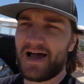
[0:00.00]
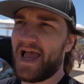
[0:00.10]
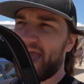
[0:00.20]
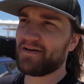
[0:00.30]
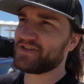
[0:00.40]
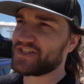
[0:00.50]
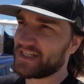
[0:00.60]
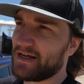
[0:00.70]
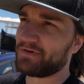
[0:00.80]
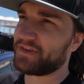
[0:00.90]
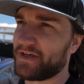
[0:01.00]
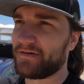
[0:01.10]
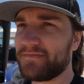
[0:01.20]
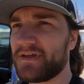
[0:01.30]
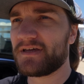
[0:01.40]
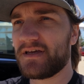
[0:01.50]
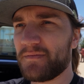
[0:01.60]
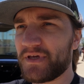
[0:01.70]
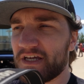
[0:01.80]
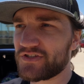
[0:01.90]
I haven't seen everything.
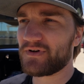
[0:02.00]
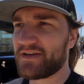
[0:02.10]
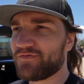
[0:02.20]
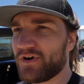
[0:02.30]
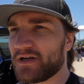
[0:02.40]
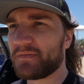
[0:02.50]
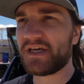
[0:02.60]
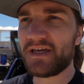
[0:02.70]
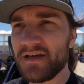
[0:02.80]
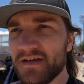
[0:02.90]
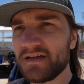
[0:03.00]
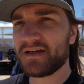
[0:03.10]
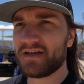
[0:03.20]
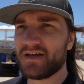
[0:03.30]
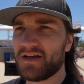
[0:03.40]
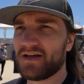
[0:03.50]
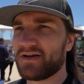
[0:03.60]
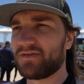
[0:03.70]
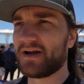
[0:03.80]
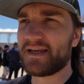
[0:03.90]
Because right in front of me
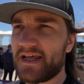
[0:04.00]
right